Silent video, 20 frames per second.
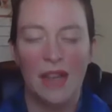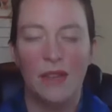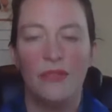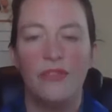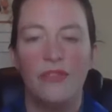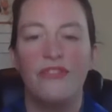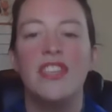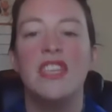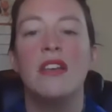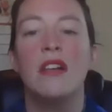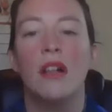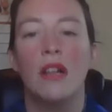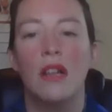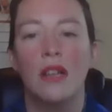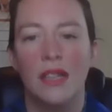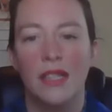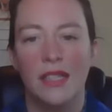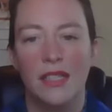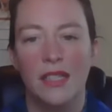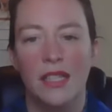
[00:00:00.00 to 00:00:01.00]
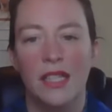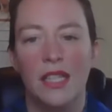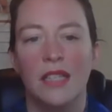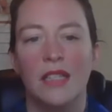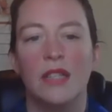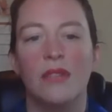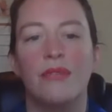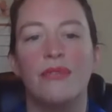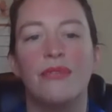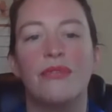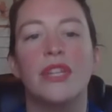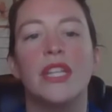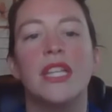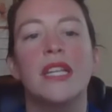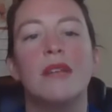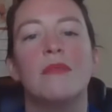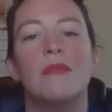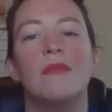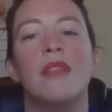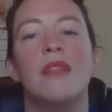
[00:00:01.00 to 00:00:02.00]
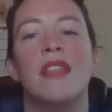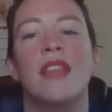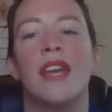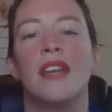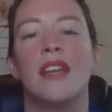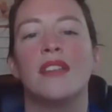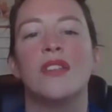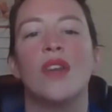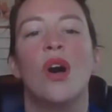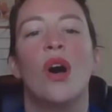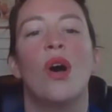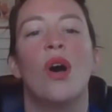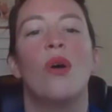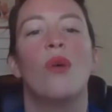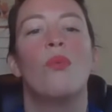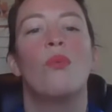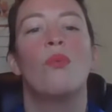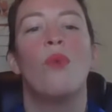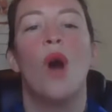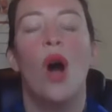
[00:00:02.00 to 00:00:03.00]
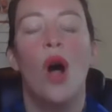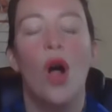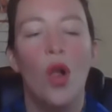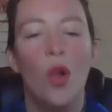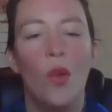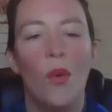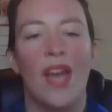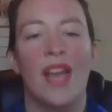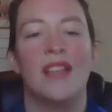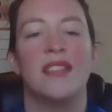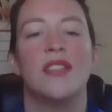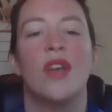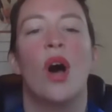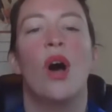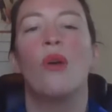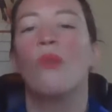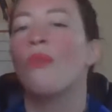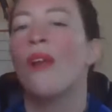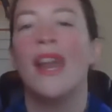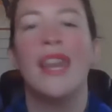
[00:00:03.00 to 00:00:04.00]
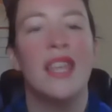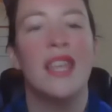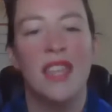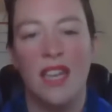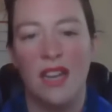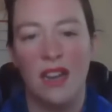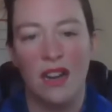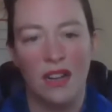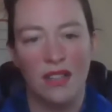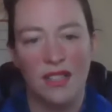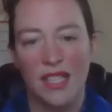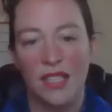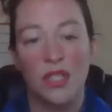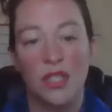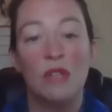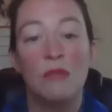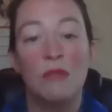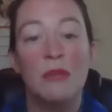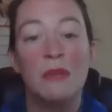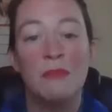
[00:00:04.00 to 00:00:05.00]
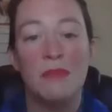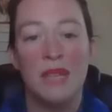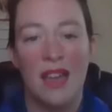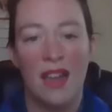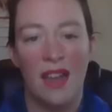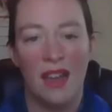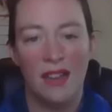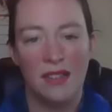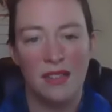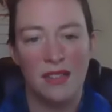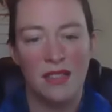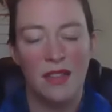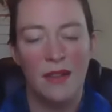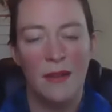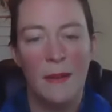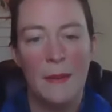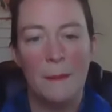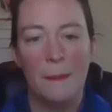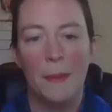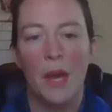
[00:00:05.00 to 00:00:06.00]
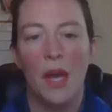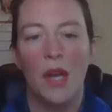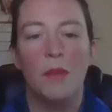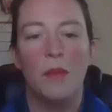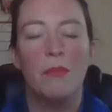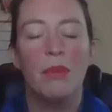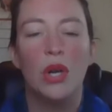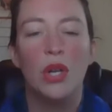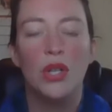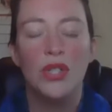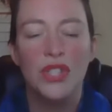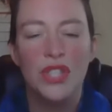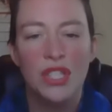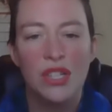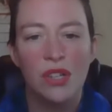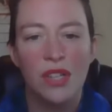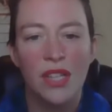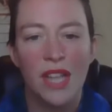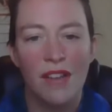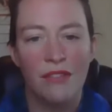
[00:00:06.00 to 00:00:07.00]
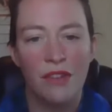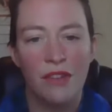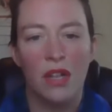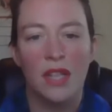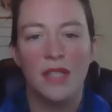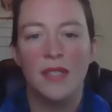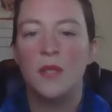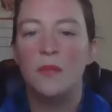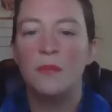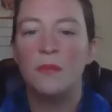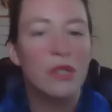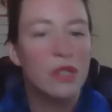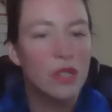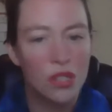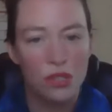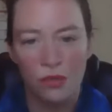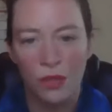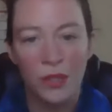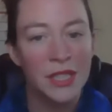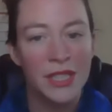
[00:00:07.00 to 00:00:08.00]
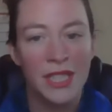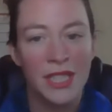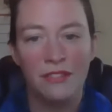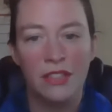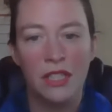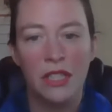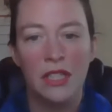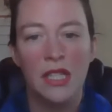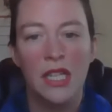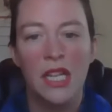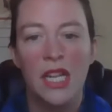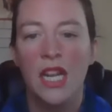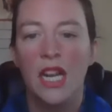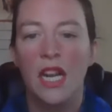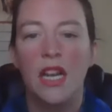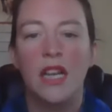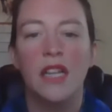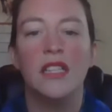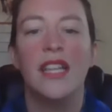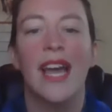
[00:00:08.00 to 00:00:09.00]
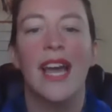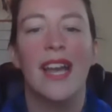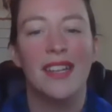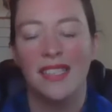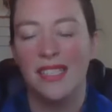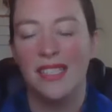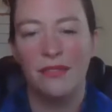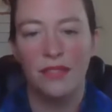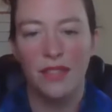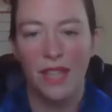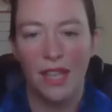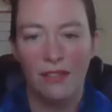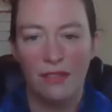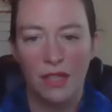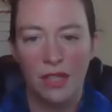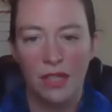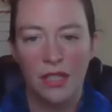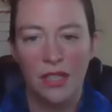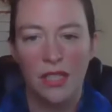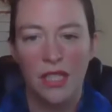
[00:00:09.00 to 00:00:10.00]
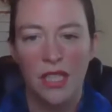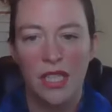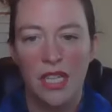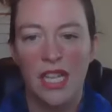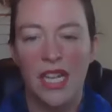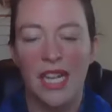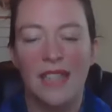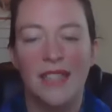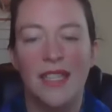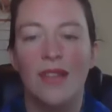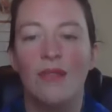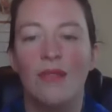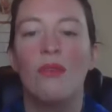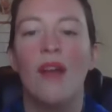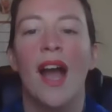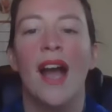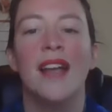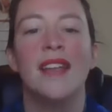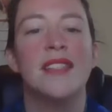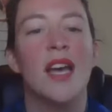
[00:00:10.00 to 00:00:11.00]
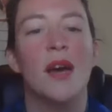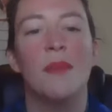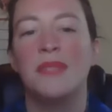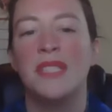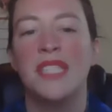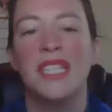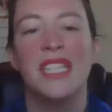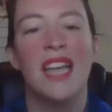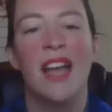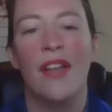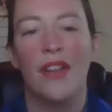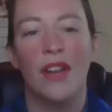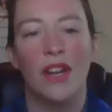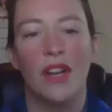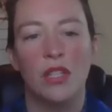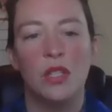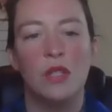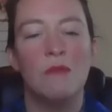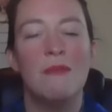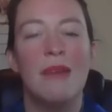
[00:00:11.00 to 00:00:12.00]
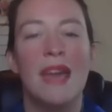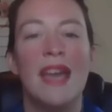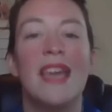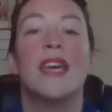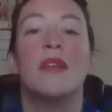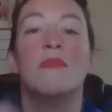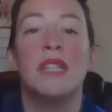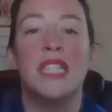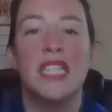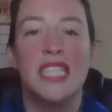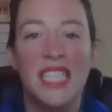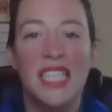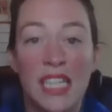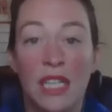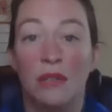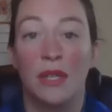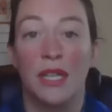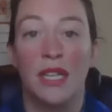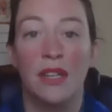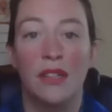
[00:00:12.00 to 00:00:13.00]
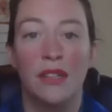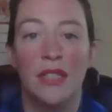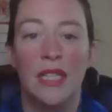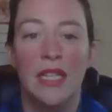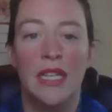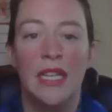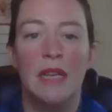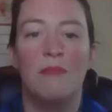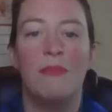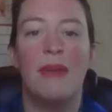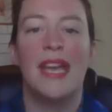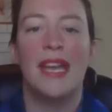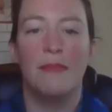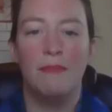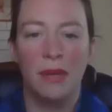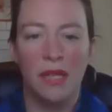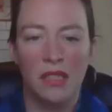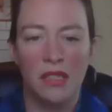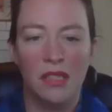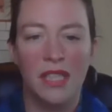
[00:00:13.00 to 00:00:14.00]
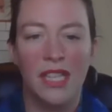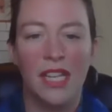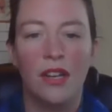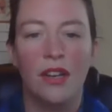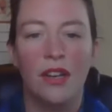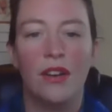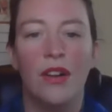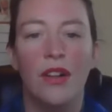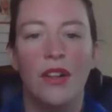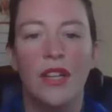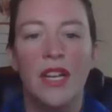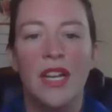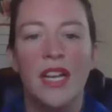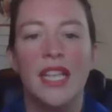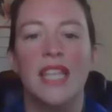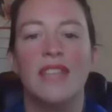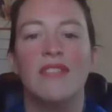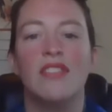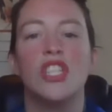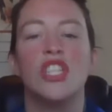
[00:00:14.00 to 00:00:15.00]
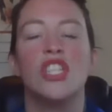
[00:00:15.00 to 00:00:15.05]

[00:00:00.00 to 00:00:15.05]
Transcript: feel the freedom that is all, always already theirs as human beings on a personal level, a spiritual level, a collective level, and then rise up together to make it material, make it political, give it